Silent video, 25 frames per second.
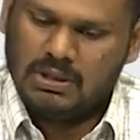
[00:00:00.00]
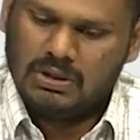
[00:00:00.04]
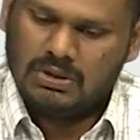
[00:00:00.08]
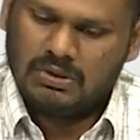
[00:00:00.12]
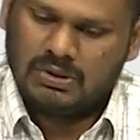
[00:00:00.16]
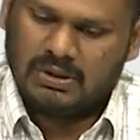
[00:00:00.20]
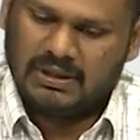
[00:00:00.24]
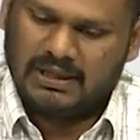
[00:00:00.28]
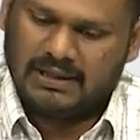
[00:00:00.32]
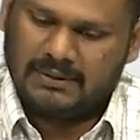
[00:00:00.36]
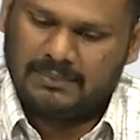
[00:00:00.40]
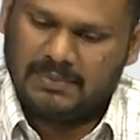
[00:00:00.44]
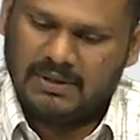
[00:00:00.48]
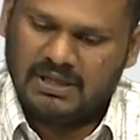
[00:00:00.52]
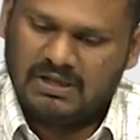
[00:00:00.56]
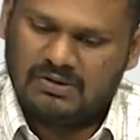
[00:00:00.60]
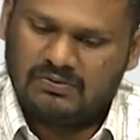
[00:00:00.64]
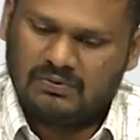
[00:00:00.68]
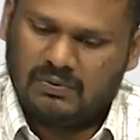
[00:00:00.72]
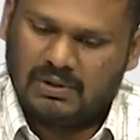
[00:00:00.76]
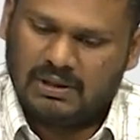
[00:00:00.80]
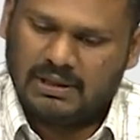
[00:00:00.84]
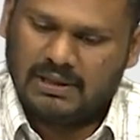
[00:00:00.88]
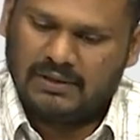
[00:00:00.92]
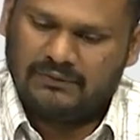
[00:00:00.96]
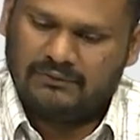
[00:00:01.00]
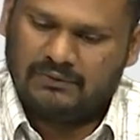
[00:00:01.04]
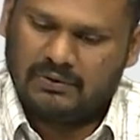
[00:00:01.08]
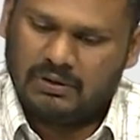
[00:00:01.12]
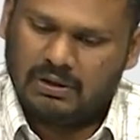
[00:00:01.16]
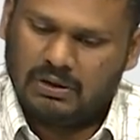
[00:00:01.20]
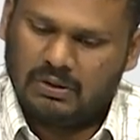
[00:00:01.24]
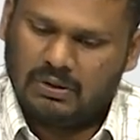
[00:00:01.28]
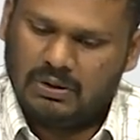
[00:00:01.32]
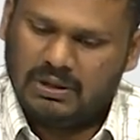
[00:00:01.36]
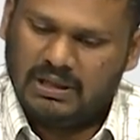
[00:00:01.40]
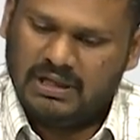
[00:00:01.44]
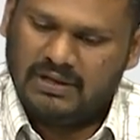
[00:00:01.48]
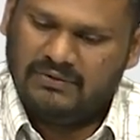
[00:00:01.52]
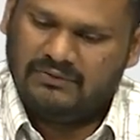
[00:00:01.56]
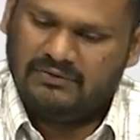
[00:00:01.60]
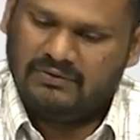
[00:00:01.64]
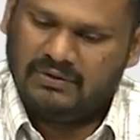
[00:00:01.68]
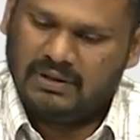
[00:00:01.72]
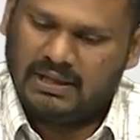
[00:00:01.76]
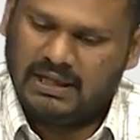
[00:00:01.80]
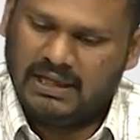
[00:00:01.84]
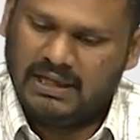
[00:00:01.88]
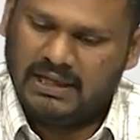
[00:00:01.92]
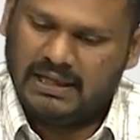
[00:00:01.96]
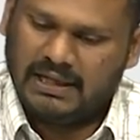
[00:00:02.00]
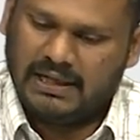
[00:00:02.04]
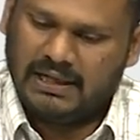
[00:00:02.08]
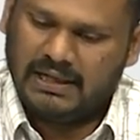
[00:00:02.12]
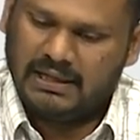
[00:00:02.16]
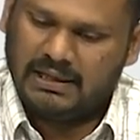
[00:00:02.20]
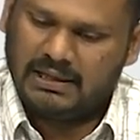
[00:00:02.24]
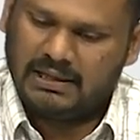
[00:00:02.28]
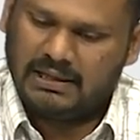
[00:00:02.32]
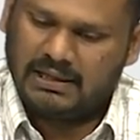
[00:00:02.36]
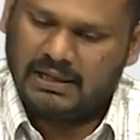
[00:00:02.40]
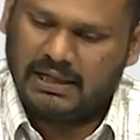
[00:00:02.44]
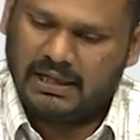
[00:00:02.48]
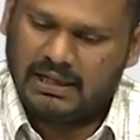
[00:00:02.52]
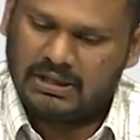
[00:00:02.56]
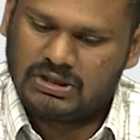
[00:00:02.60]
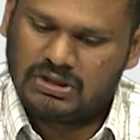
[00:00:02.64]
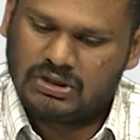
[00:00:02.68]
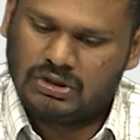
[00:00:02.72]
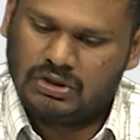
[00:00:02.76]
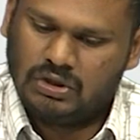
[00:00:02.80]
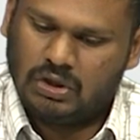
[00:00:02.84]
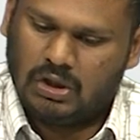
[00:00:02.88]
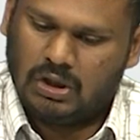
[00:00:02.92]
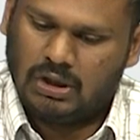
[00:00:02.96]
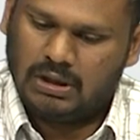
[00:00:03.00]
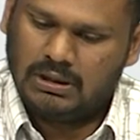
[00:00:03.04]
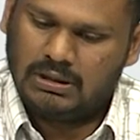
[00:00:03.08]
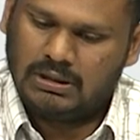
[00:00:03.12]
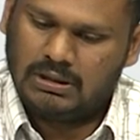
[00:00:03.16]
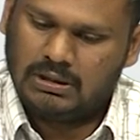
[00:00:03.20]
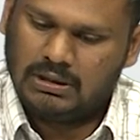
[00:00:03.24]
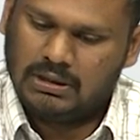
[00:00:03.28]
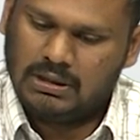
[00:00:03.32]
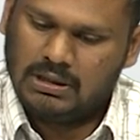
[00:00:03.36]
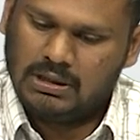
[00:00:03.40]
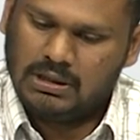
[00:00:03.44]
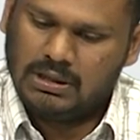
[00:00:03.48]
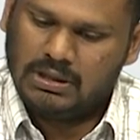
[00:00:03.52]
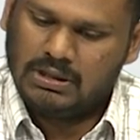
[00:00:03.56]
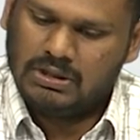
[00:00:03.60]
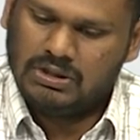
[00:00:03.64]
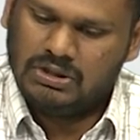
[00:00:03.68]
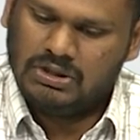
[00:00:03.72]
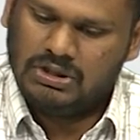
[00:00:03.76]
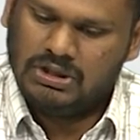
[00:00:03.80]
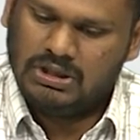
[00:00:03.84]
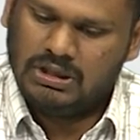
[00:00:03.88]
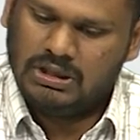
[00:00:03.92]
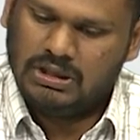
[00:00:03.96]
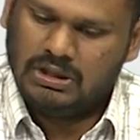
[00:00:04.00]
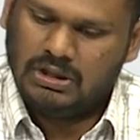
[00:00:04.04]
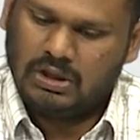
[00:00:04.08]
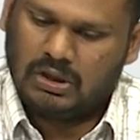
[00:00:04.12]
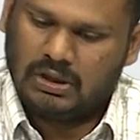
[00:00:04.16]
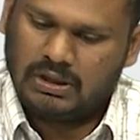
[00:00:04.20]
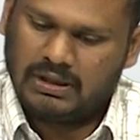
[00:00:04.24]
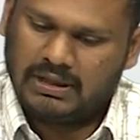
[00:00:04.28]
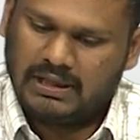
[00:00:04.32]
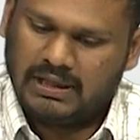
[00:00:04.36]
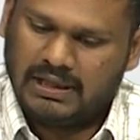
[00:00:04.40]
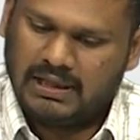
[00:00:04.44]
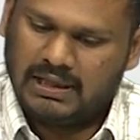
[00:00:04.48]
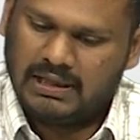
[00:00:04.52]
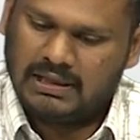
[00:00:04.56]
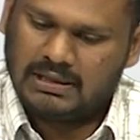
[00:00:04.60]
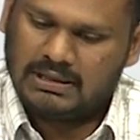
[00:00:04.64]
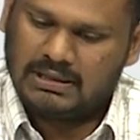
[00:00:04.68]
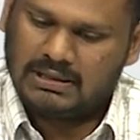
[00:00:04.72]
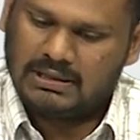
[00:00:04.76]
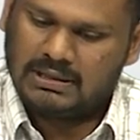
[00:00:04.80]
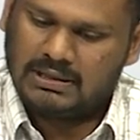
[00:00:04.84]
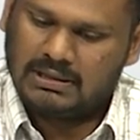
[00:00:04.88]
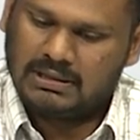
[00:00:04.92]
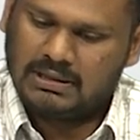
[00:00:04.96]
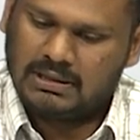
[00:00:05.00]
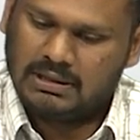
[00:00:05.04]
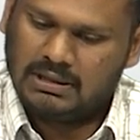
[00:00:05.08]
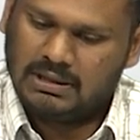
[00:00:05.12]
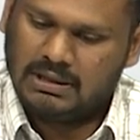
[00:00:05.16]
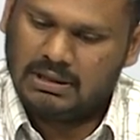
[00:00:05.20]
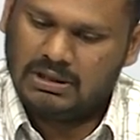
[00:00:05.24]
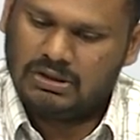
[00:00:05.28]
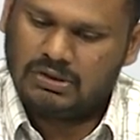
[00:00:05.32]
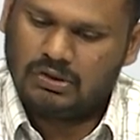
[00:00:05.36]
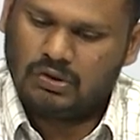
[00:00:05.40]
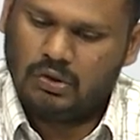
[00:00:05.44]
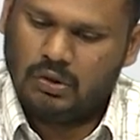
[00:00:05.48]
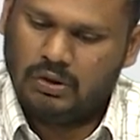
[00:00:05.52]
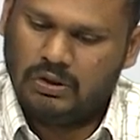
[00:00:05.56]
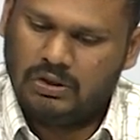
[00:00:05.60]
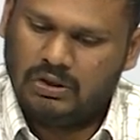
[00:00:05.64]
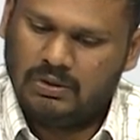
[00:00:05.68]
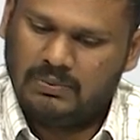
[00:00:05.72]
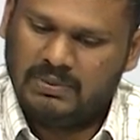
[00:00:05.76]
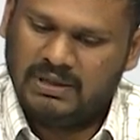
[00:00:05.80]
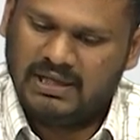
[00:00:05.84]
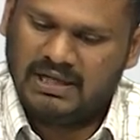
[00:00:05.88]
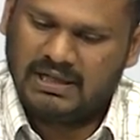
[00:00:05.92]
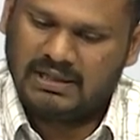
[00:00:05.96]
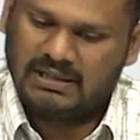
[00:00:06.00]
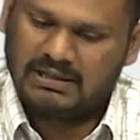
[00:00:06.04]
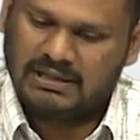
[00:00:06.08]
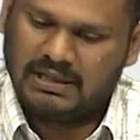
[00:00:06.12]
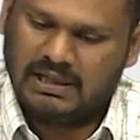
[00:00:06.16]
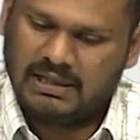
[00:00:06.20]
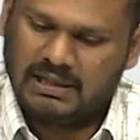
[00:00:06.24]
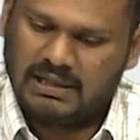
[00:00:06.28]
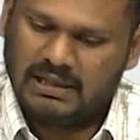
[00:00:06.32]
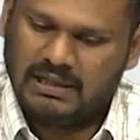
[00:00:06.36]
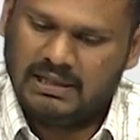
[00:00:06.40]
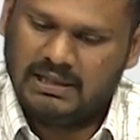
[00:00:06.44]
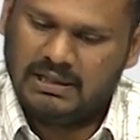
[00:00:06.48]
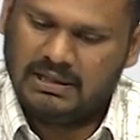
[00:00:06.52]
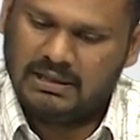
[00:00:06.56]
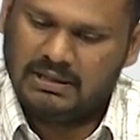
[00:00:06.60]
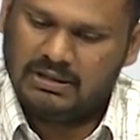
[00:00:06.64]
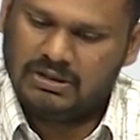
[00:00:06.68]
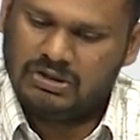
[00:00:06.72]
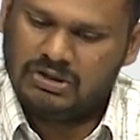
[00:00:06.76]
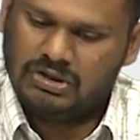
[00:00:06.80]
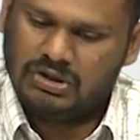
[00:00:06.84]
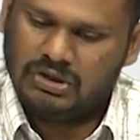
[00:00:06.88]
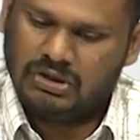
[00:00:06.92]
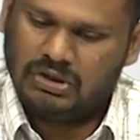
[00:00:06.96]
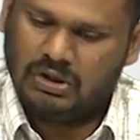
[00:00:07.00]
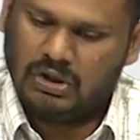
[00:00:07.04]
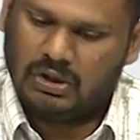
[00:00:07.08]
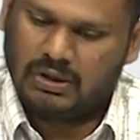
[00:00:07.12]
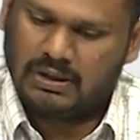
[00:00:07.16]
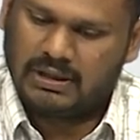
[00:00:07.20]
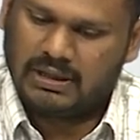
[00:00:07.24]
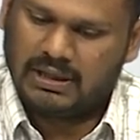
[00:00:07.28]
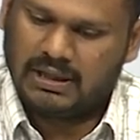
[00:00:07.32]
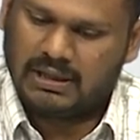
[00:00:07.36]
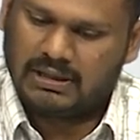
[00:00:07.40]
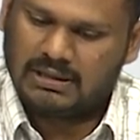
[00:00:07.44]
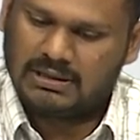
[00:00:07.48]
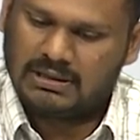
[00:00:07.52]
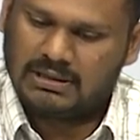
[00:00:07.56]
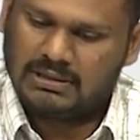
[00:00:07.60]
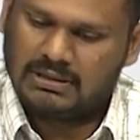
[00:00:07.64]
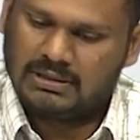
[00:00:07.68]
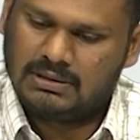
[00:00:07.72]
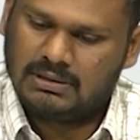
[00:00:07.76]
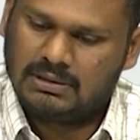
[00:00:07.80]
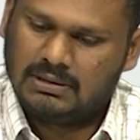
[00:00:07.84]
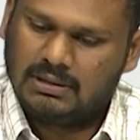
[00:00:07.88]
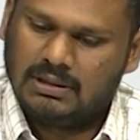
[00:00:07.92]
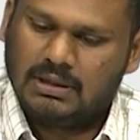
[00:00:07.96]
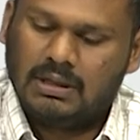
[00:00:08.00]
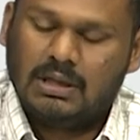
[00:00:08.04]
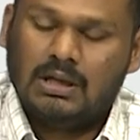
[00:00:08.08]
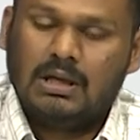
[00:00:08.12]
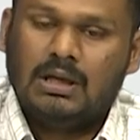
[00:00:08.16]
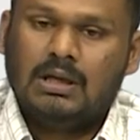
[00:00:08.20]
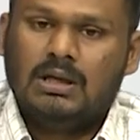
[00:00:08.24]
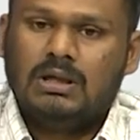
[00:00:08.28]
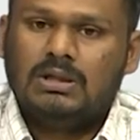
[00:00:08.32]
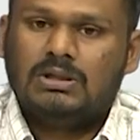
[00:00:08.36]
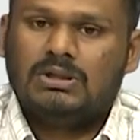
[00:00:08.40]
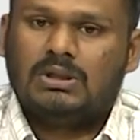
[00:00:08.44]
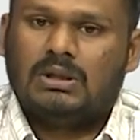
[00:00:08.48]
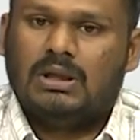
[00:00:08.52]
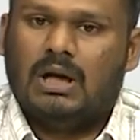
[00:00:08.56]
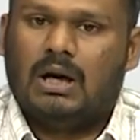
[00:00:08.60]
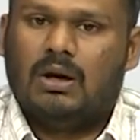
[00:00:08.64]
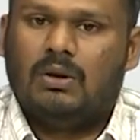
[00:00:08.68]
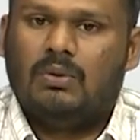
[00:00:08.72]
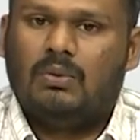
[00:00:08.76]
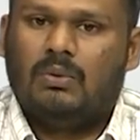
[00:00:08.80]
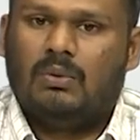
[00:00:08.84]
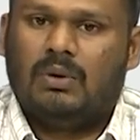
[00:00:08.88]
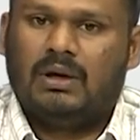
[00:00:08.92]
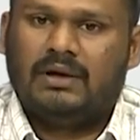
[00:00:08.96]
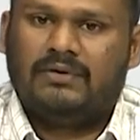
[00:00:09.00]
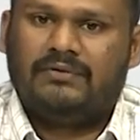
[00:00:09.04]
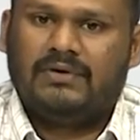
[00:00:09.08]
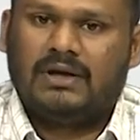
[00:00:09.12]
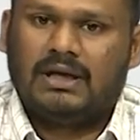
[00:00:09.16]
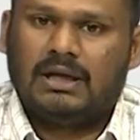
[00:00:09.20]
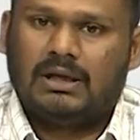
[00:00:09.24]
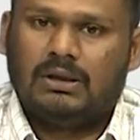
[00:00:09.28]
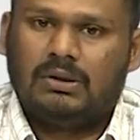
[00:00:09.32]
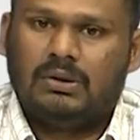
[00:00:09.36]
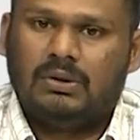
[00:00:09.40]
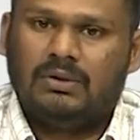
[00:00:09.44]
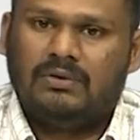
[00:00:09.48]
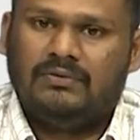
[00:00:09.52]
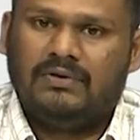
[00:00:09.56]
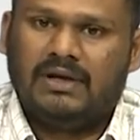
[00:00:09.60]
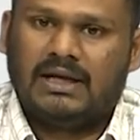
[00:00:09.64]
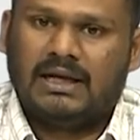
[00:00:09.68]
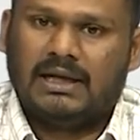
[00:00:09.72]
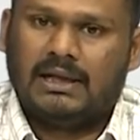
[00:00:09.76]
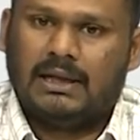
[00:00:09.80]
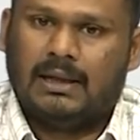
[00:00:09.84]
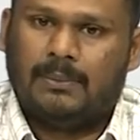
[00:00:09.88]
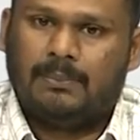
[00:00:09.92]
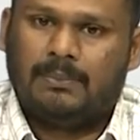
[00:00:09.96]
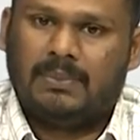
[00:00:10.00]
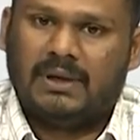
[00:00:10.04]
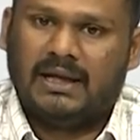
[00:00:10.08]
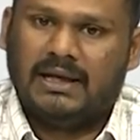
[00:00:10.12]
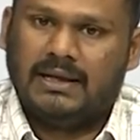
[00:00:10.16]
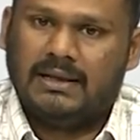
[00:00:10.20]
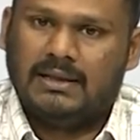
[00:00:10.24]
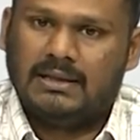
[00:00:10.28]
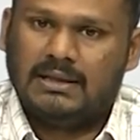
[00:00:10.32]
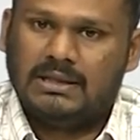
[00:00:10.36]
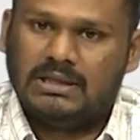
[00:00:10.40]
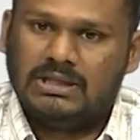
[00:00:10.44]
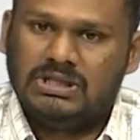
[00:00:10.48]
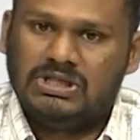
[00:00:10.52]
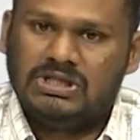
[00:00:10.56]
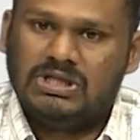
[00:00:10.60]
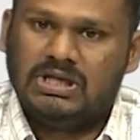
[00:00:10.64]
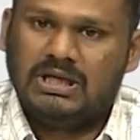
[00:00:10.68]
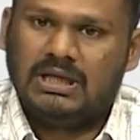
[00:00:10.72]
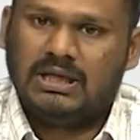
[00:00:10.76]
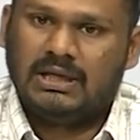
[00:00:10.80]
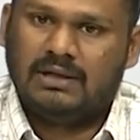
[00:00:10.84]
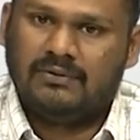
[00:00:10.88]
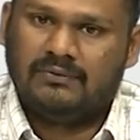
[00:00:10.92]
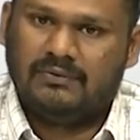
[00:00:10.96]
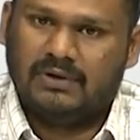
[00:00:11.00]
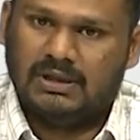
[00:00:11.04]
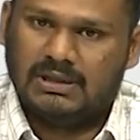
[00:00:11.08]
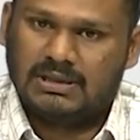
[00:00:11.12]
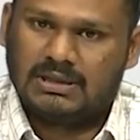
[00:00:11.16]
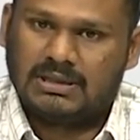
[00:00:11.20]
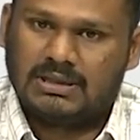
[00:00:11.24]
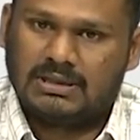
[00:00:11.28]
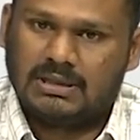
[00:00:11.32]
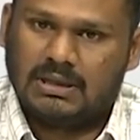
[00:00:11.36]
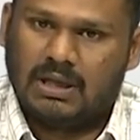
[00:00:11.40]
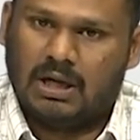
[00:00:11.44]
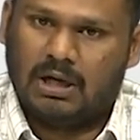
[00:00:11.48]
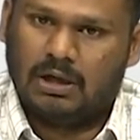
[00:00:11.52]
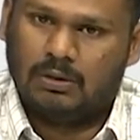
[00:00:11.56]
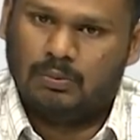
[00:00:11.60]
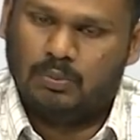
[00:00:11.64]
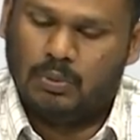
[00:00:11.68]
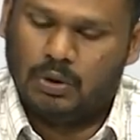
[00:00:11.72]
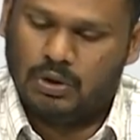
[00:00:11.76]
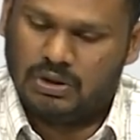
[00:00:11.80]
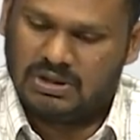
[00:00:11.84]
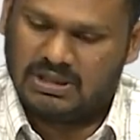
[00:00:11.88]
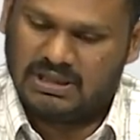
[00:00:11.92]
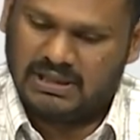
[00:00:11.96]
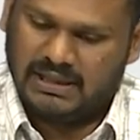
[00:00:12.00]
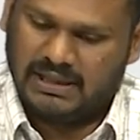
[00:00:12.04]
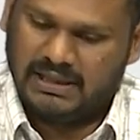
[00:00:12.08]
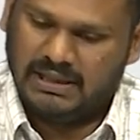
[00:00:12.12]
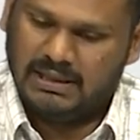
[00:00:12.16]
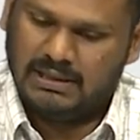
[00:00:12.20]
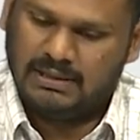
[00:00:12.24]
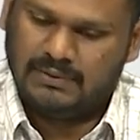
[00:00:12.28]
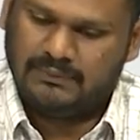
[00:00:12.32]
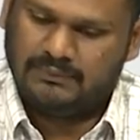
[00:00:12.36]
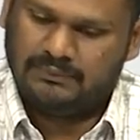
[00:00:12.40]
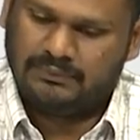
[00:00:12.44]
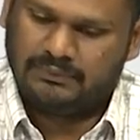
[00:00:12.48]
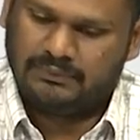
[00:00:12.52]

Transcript: So, that means what? If and only if you rewrite H dot G dot X is going to be exactly G dot X. So, now what we can do? We can apply G inverse on both sides.